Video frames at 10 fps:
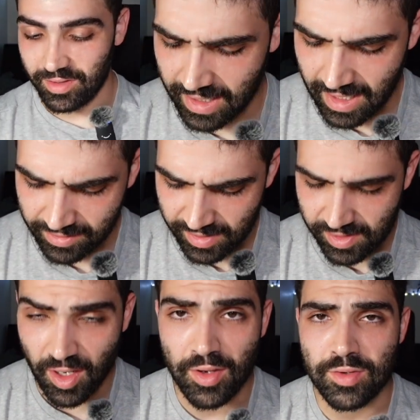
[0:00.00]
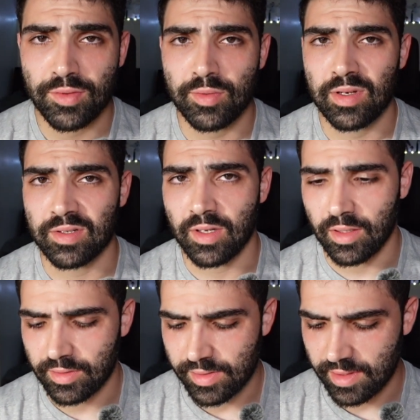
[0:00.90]
I got these under
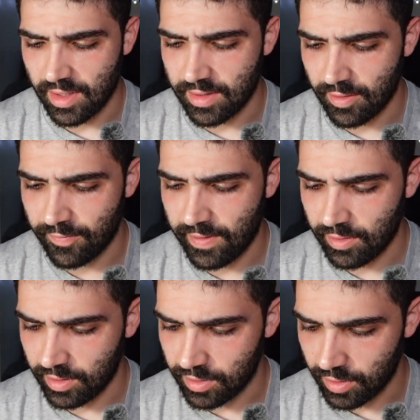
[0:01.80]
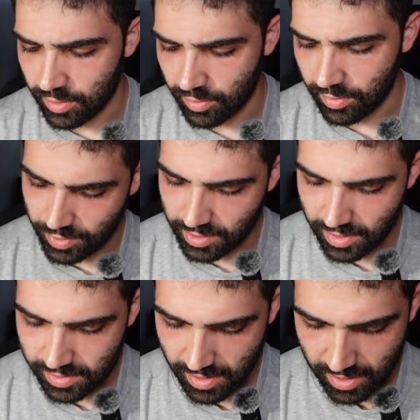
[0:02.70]
$300 and they're fairly new, but
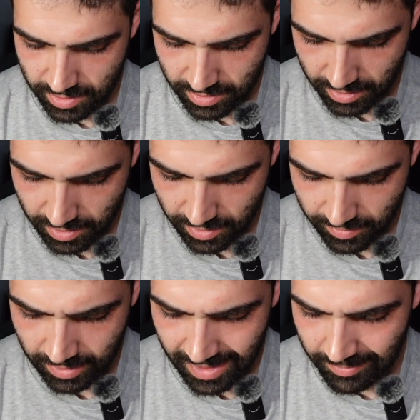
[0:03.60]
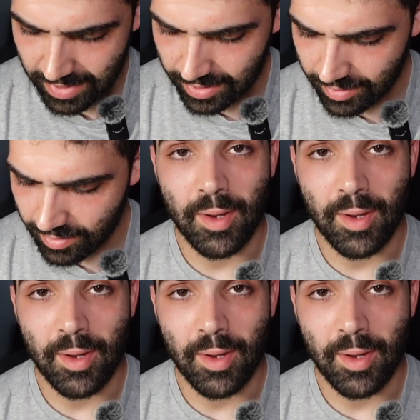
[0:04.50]
these are actually a lot better.